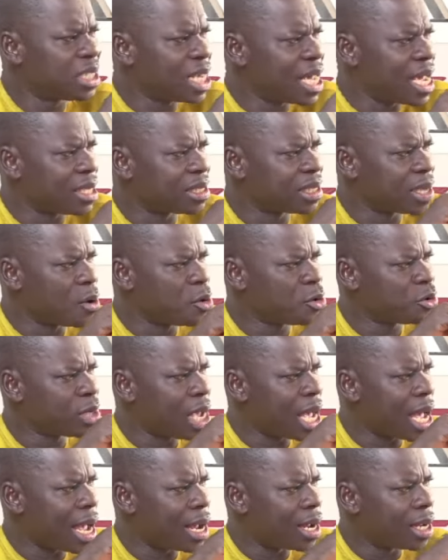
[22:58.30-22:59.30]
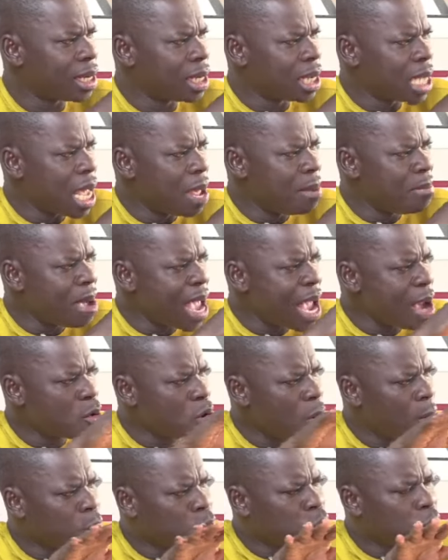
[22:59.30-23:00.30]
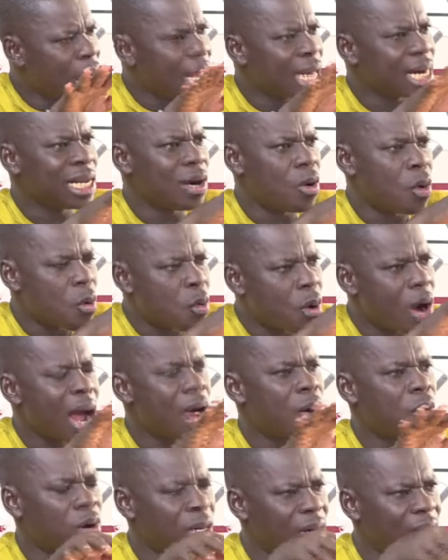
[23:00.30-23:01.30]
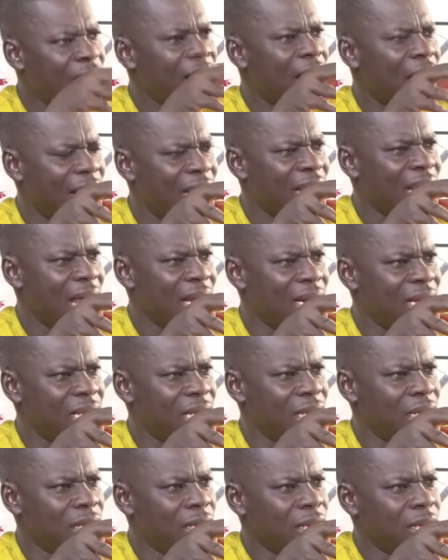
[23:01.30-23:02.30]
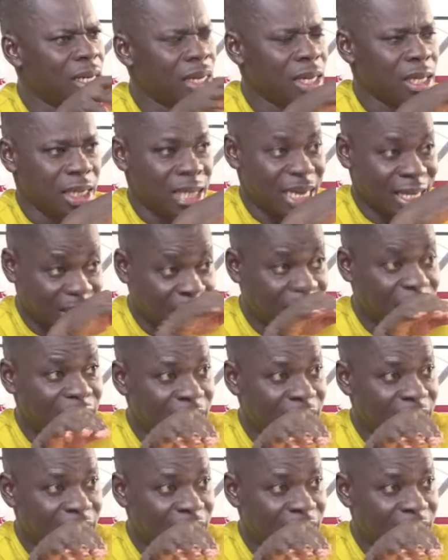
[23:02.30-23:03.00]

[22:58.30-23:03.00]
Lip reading: say, so sha. A man come to a deal or quan honne and the adi. Yet it